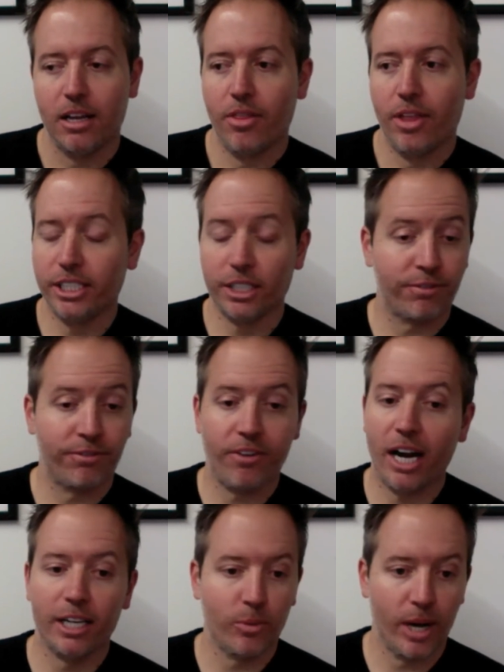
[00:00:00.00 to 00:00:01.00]
They just
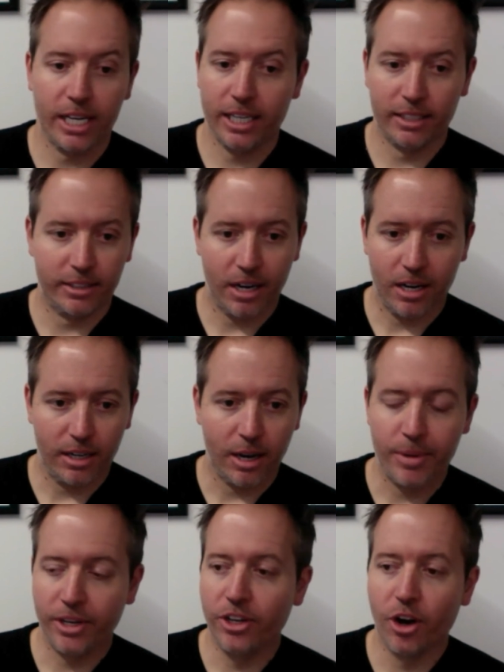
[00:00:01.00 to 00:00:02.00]
find a way to get it done. I
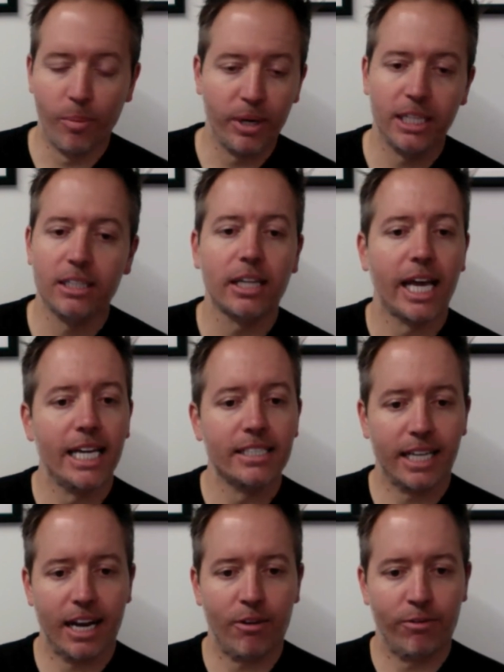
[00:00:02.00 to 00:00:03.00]
mean, nobody lays
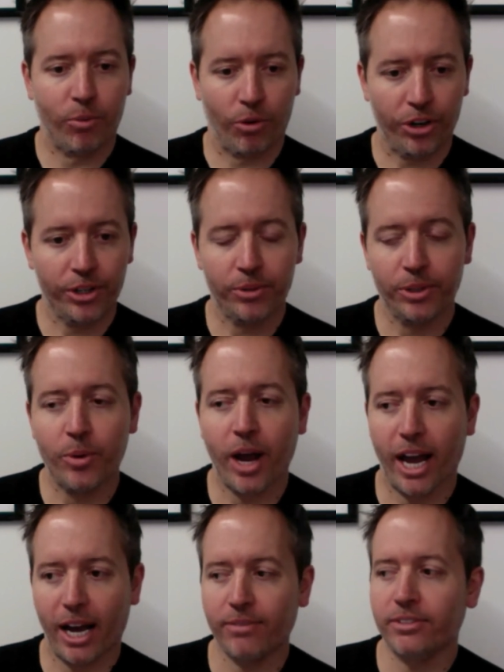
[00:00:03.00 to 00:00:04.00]
it out for you. You
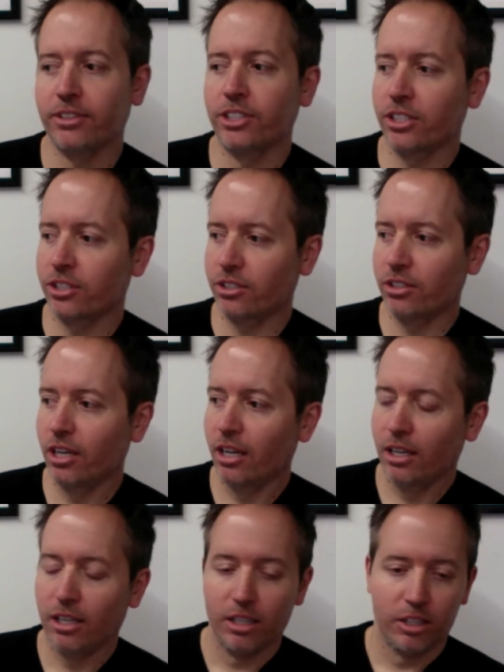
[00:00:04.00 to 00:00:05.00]
have to just
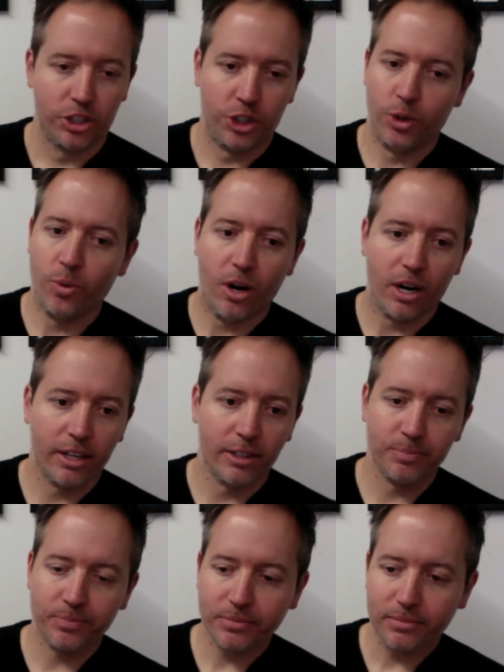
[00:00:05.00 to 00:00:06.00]
chew on it.
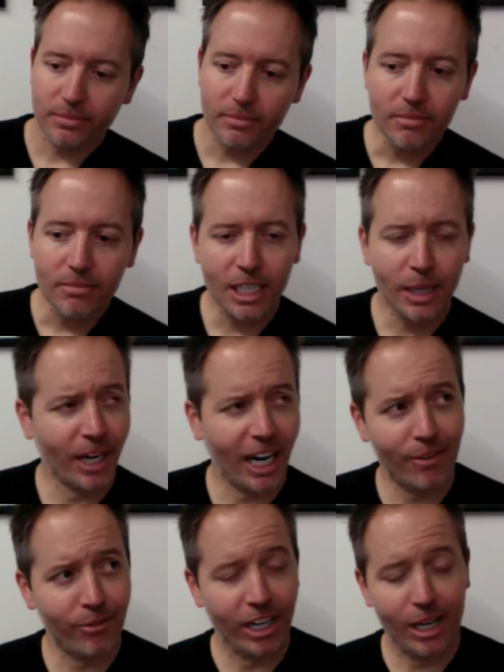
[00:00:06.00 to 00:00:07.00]
I mean, I
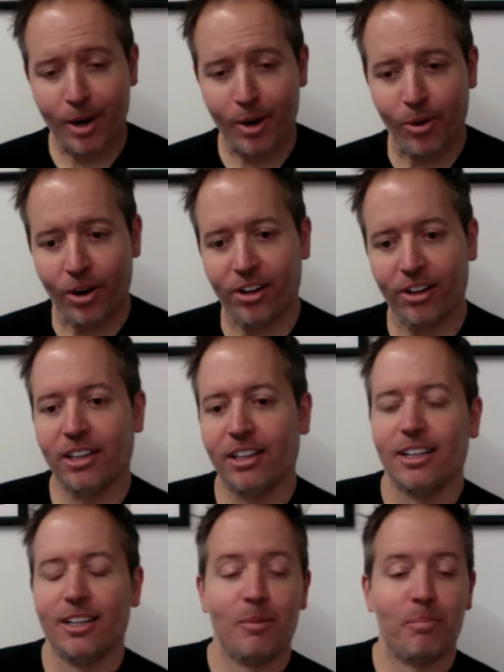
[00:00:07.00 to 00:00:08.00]
have written on my wall,
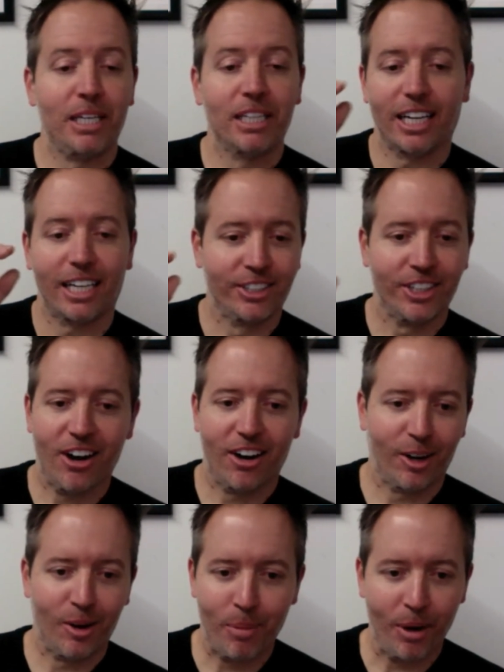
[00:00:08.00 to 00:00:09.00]
be like a dog
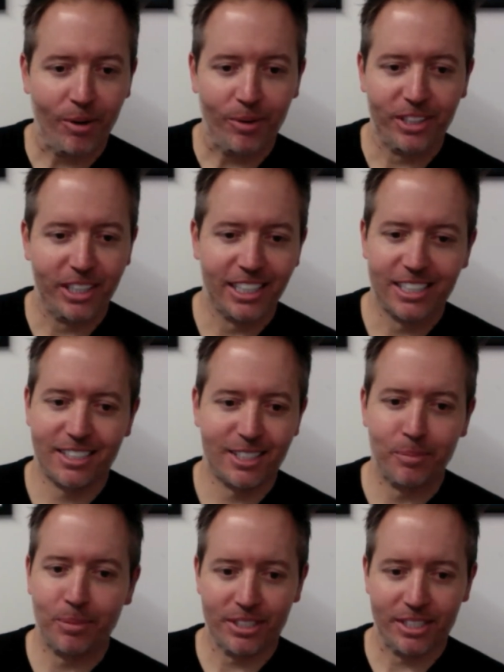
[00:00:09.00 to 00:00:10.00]
on a bone. And it's as
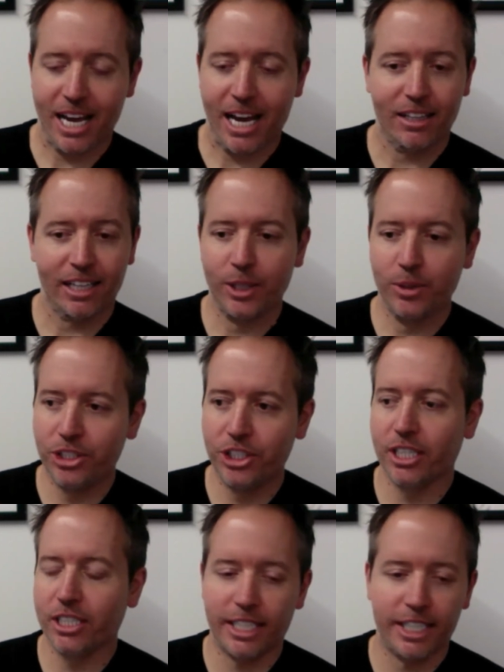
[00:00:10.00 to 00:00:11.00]
simple as that. Like you
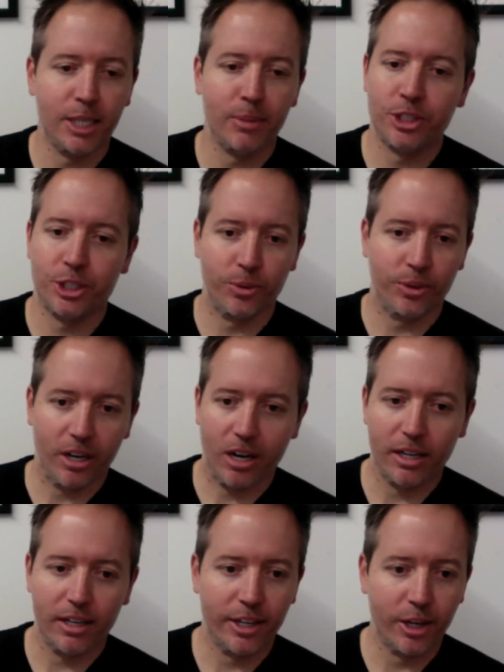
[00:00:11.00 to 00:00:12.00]
just keep chewing on
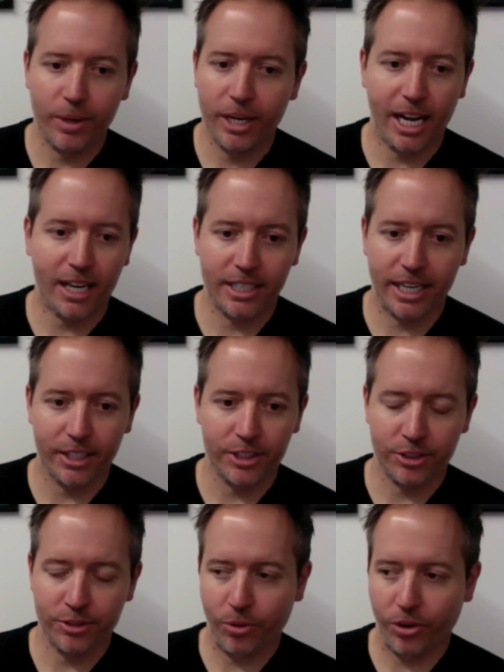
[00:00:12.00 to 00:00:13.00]
it. Nobody has the
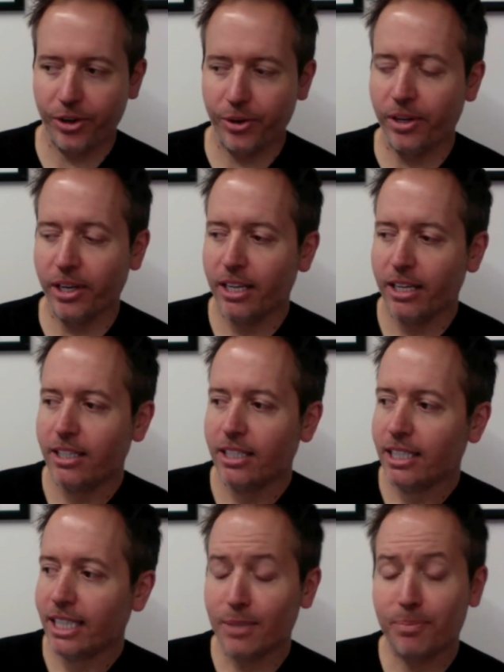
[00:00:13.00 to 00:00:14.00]
answers for you. And
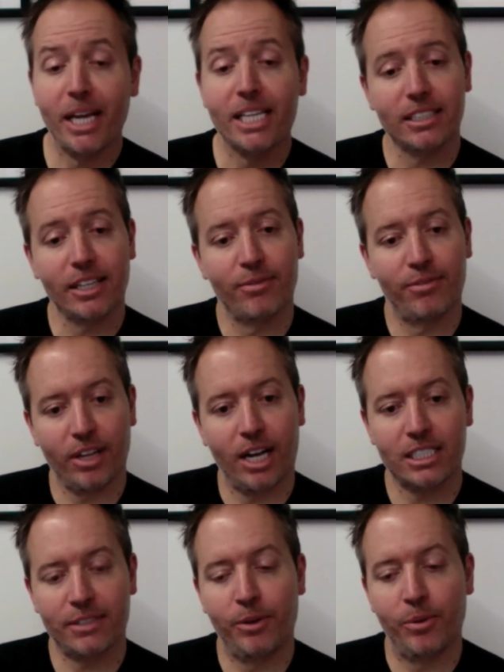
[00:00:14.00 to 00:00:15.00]
that's basically the
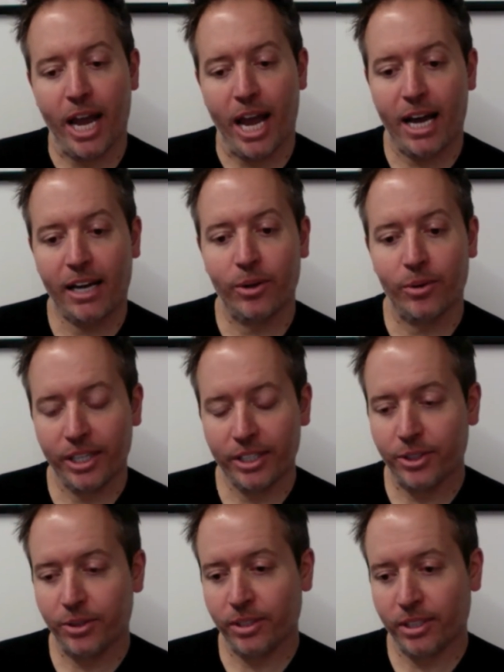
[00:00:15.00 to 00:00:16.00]
philosophy we had going
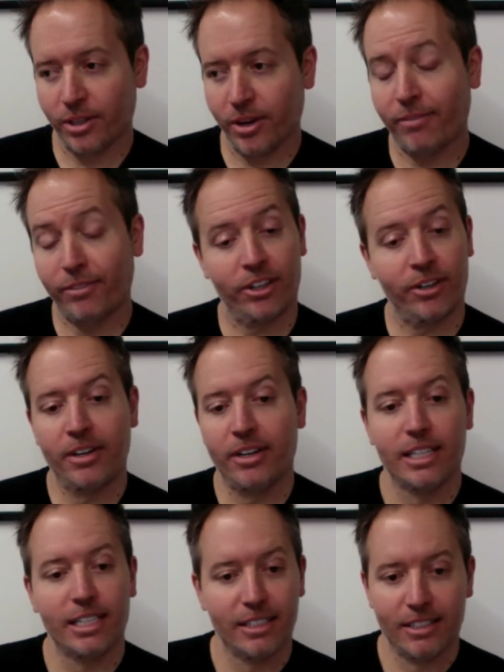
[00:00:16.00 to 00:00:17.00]
into it. So after
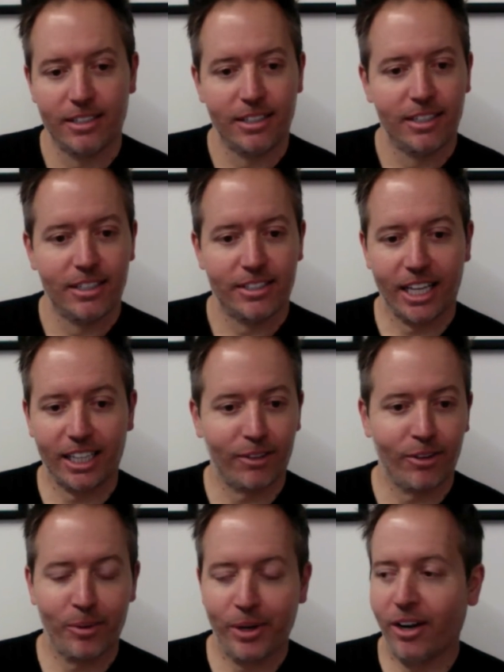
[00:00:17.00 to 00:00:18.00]
selling
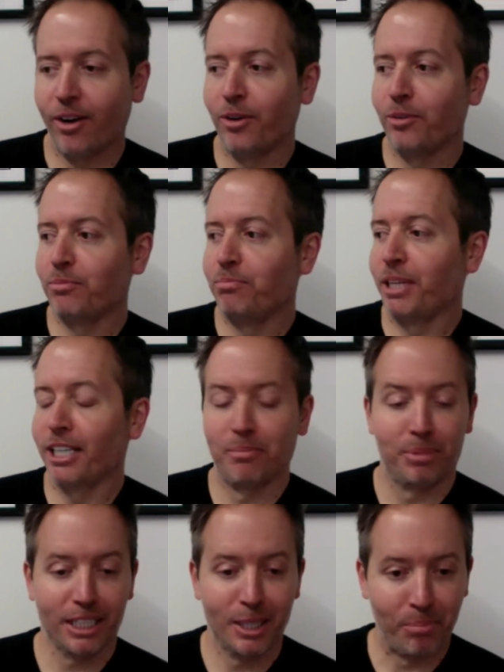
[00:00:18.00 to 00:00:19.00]
everything we own, being
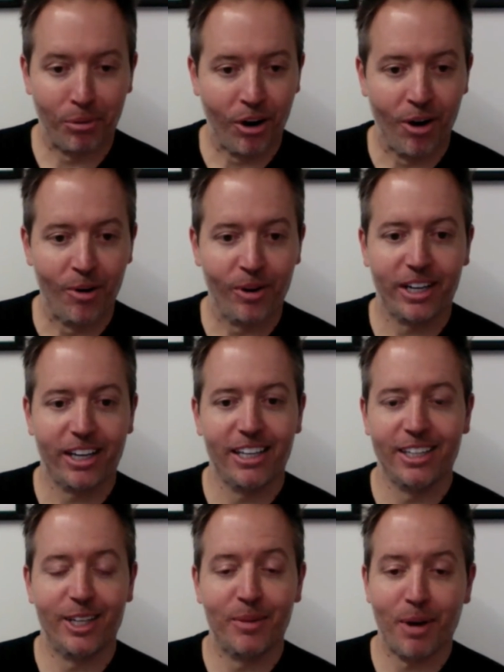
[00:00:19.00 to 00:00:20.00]
completely broke,
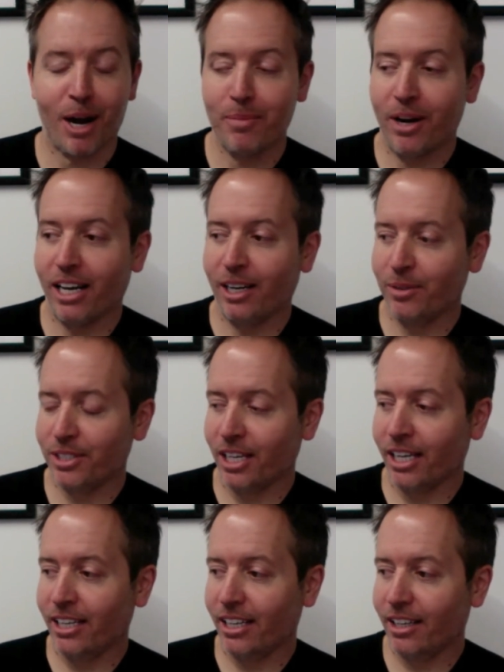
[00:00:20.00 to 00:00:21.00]
in my mind, I was
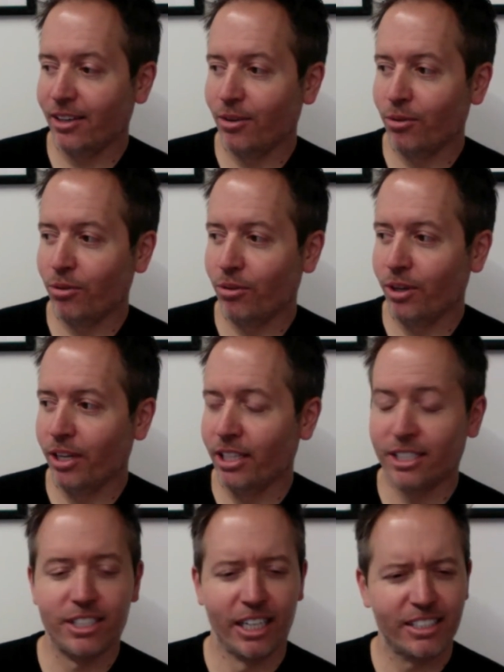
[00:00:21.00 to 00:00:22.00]
like,
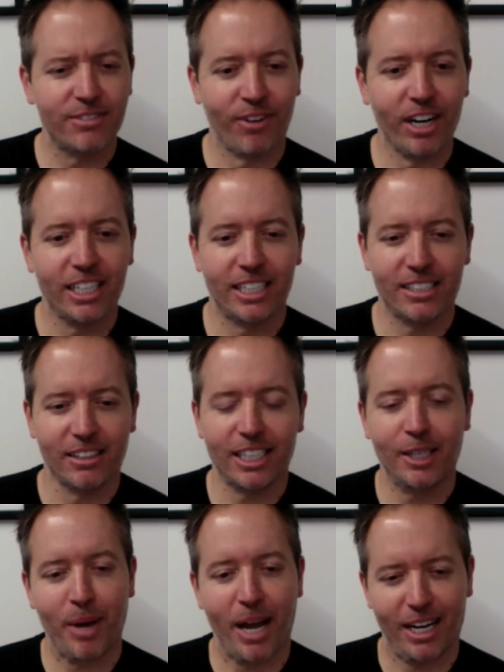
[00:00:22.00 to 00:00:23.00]
it's funny because
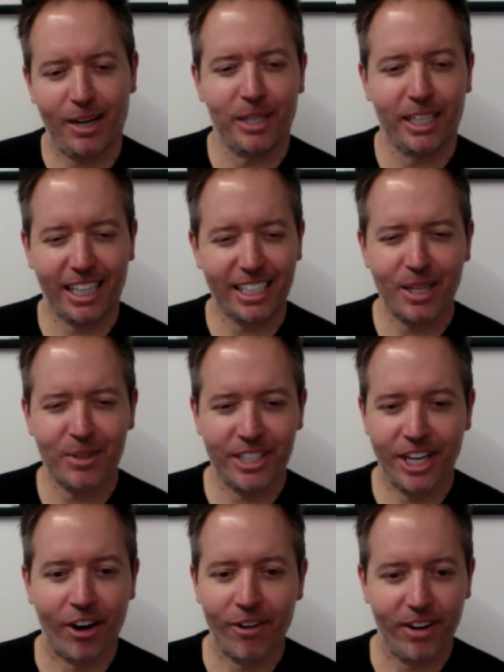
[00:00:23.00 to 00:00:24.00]
looking back, I'm like, that sounds
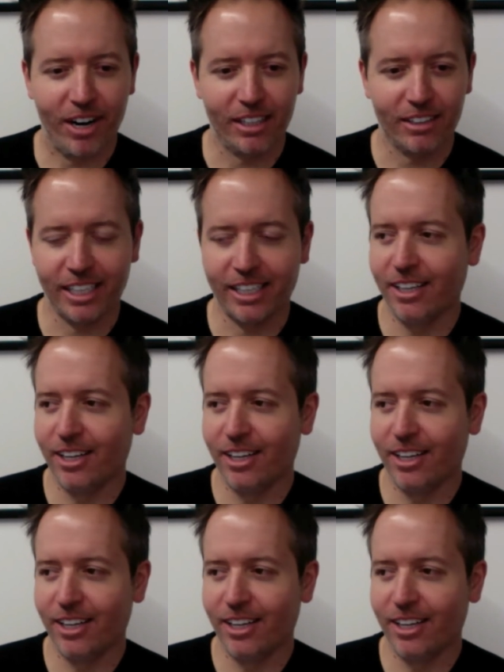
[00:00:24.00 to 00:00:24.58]
terrifying. Like,